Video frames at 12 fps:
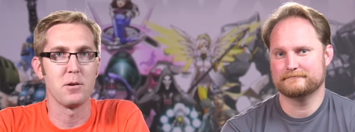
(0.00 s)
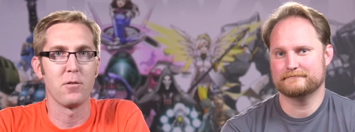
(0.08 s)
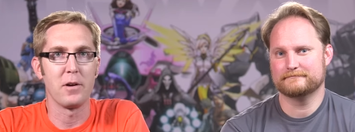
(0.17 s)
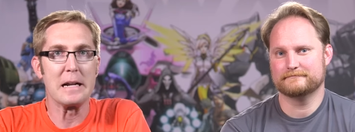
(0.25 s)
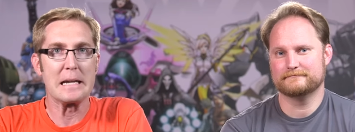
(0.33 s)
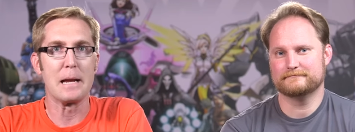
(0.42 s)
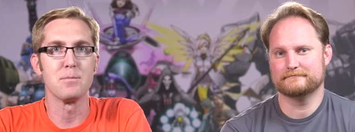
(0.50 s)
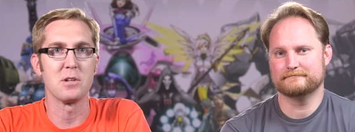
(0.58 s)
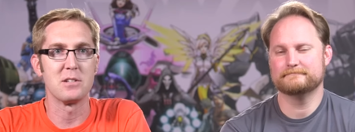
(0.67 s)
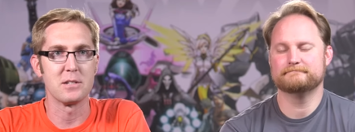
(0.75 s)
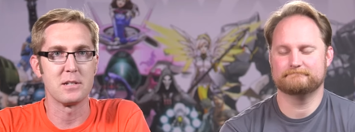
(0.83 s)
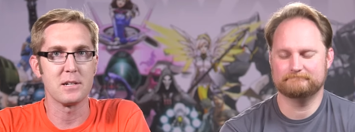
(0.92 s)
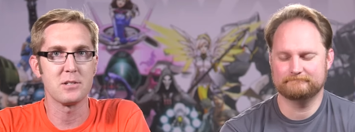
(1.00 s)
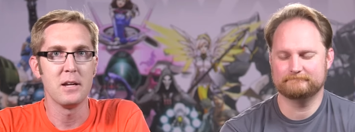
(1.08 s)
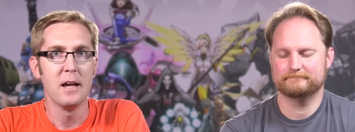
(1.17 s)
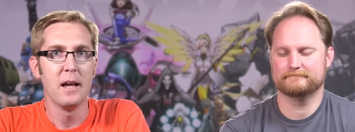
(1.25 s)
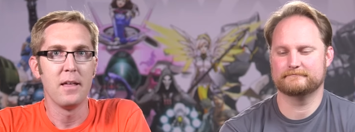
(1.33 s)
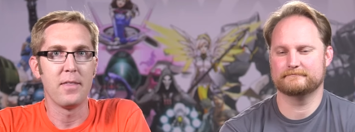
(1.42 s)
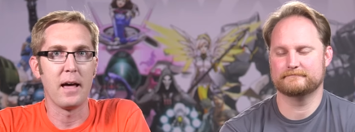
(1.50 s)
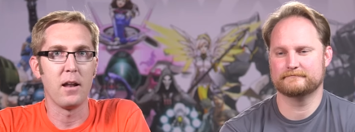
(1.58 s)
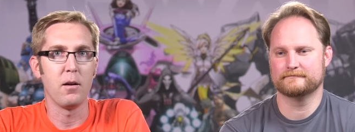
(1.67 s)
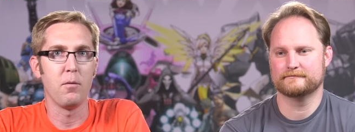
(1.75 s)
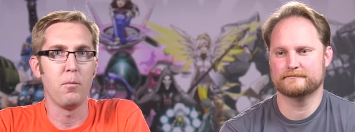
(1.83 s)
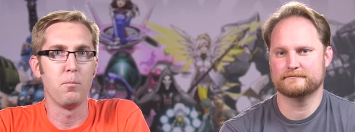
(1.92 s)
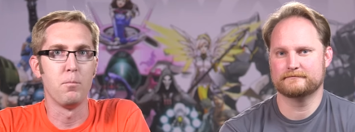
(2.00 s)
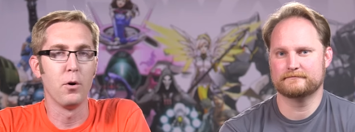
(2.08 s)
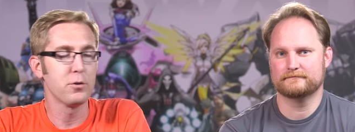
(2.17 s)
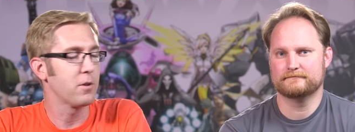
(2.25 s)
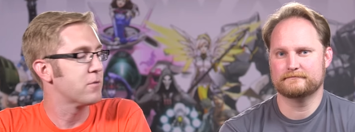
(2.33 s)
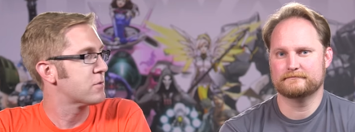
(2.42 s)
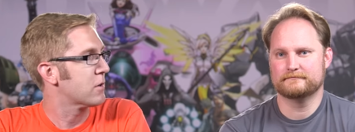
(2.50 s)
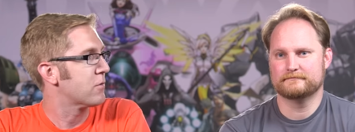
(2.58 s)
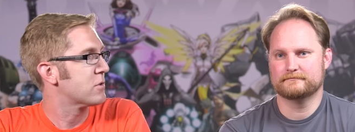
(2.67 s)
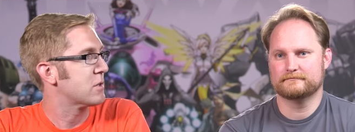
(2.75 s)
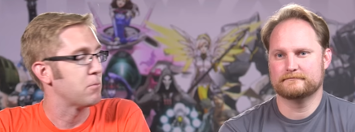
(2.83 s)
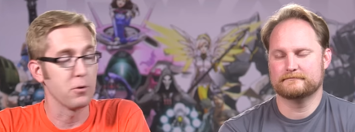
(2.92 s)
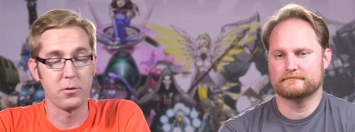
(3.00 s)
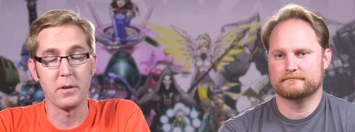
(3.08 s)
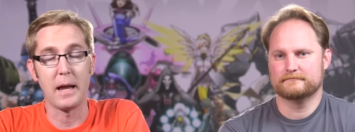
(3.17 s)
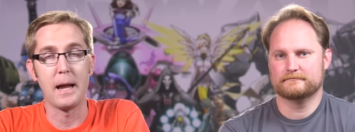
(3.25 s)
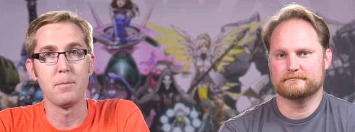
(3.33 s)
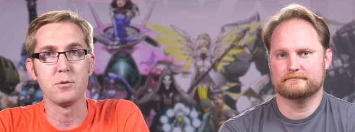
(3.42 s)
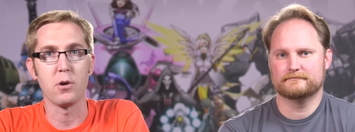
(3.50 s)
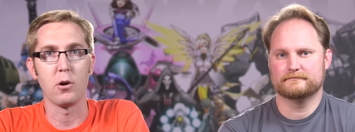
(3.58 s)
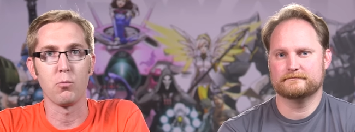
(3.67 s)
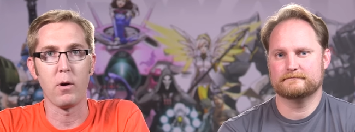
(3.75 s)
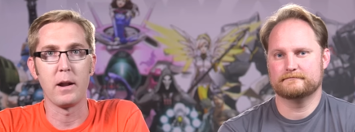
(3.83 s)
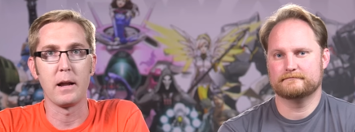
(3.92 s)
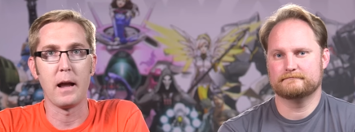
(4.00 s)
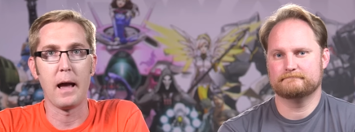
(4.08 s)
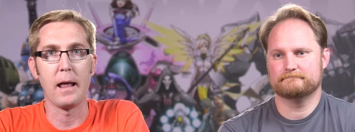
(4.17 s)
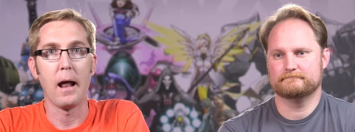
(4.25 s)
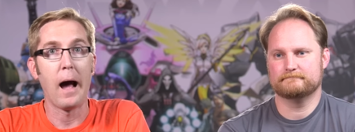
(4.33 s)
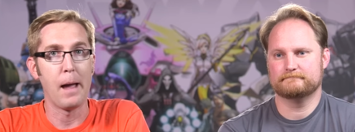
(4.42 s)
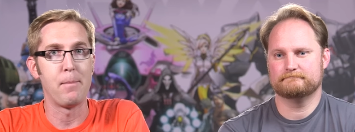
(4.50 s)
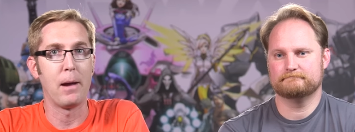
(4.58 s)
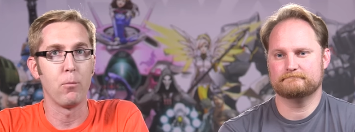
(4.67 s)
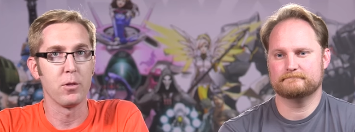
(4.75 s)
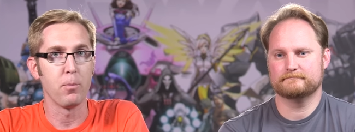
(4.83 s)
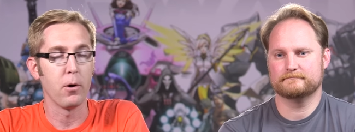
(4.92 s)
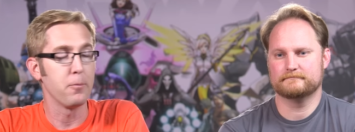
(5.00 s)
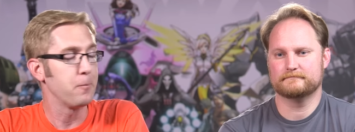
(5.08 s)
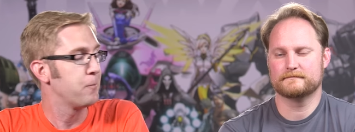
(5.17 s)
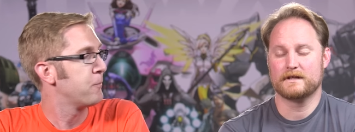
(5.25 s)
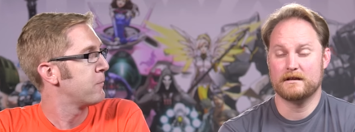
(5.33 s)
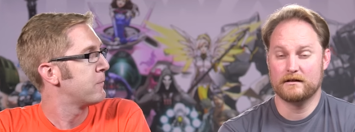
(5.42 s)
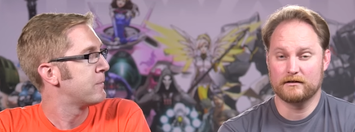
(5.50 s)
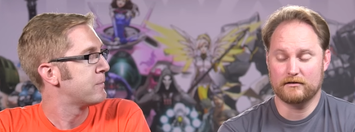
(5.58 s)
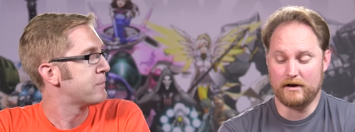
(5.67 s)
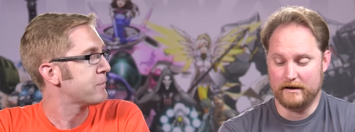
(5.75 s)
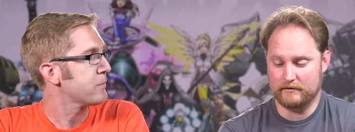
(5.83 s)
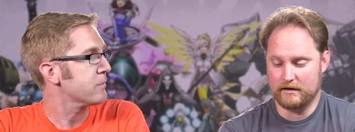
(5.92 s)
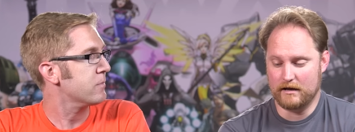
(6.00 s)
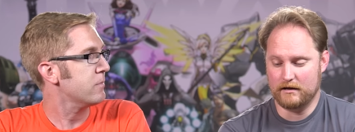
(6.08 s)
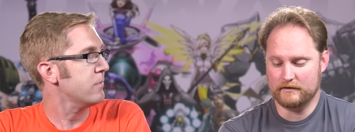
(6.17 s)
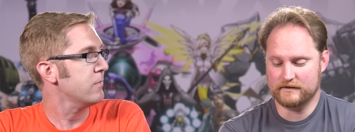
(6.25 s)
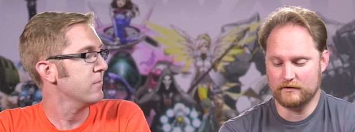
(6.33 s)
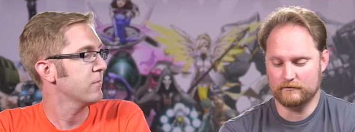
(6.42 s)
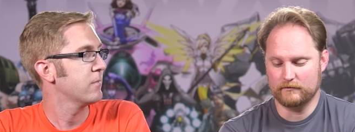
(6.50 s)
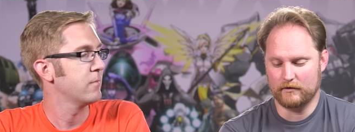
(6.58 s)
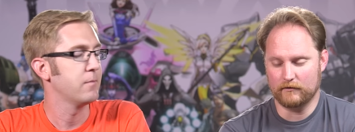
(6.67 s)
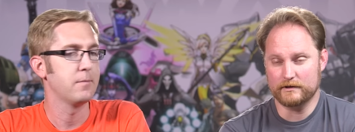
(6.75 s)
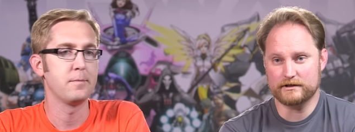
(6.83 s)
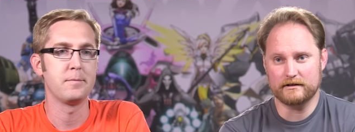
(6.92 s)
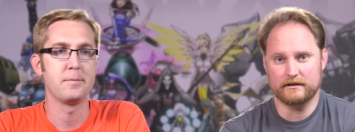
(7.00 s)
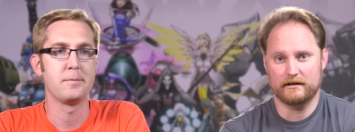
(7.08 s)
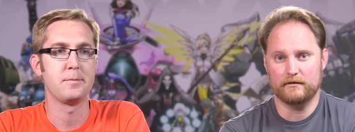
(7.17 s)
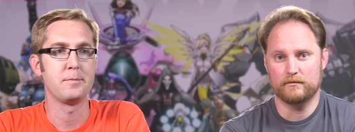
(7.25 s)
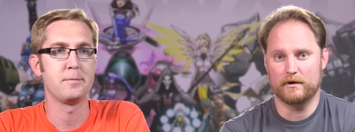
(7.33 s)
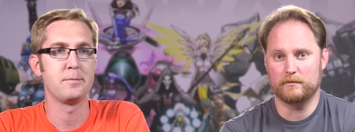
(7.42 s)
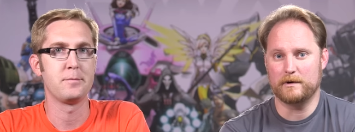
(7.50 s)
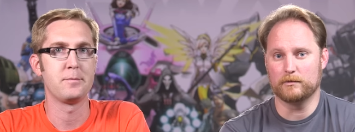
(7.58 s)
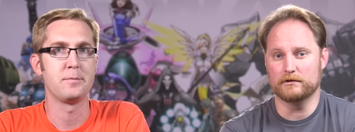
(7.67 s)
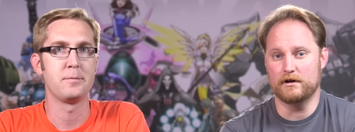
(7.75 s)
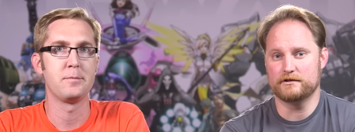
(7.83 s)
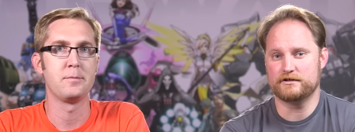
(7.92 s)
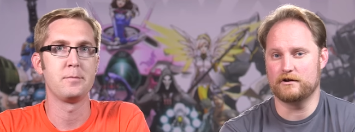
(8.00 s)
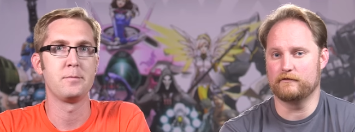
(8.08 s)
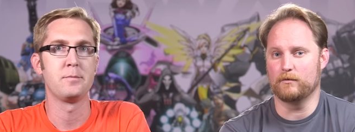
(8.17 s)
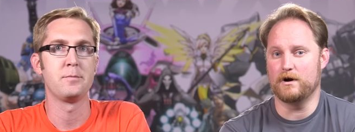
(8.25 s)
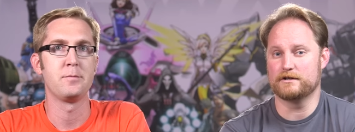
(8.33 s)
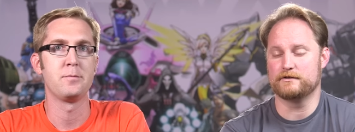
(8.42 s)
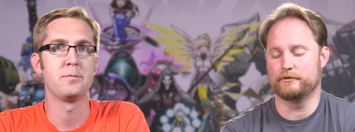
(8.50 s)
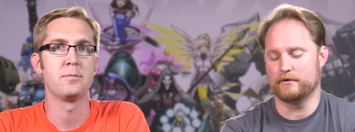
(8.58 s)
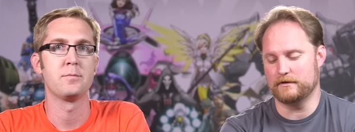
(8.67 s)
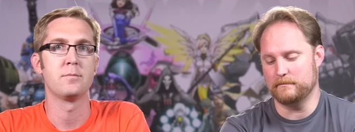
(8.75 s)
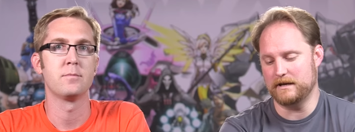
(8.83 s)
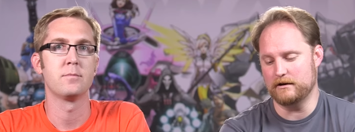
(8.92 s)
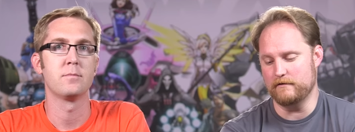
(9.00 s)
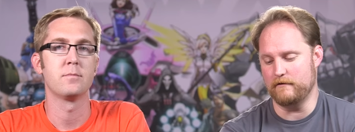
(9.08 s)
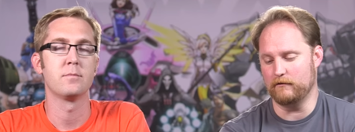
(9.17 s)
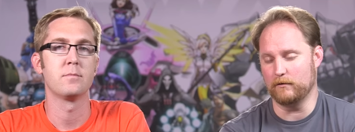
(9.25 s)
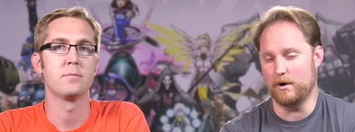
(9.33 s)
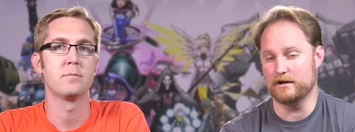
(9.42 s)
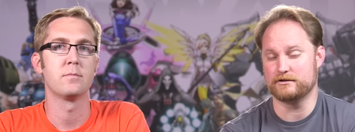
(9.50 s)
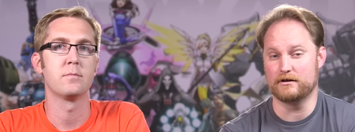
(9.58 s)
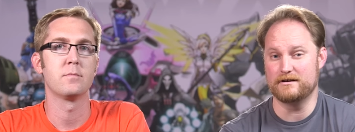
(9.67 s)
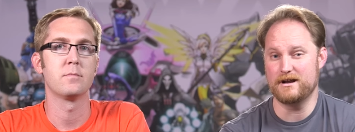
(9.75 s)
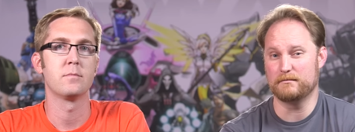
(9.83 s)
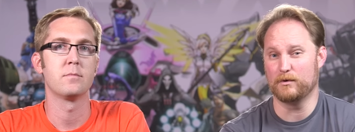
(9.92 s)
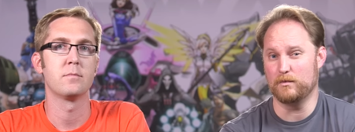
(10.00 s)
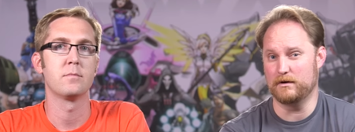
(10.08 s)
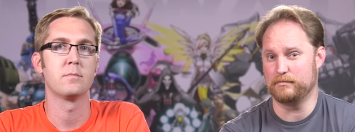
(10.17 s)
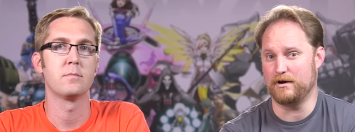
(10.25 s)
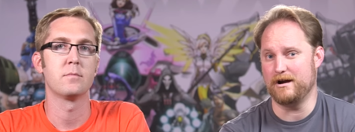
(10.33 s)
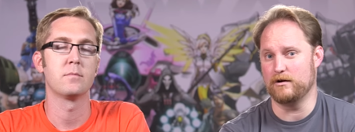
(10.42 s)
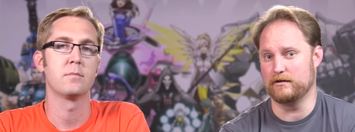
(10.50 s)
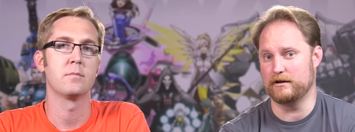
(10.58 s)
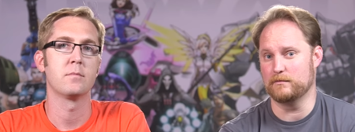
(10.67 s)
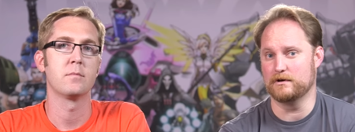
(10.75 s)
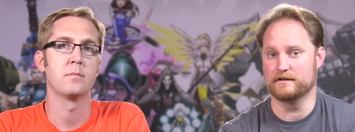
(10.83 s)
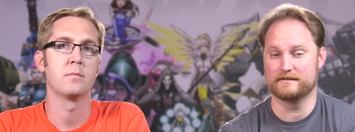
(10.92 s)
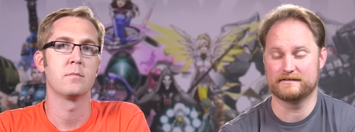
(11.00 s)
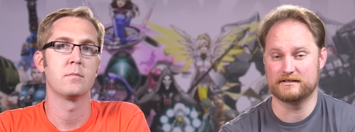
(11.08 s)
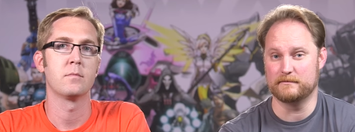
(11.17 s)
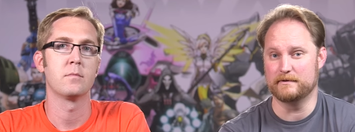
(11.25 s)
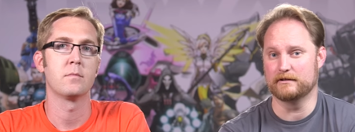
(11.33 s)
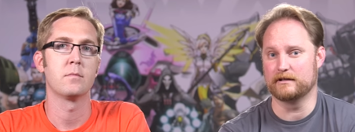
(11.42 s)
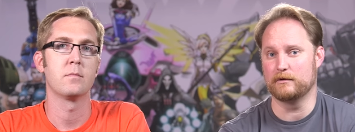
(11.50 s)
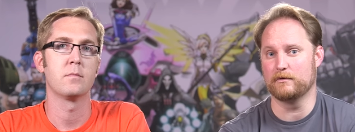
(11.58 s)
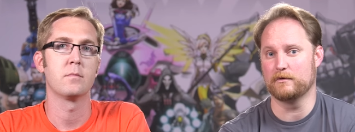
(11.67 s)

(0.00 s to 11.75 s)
Speaker 1: at some of our in-game statistics that most of the servers on most of the games are running at high bandwidth mode.
Speaker 2: Right. Uh, so originally, when we were launching Overwatch and throughout the beta of Overwatch, our number one priority was stability.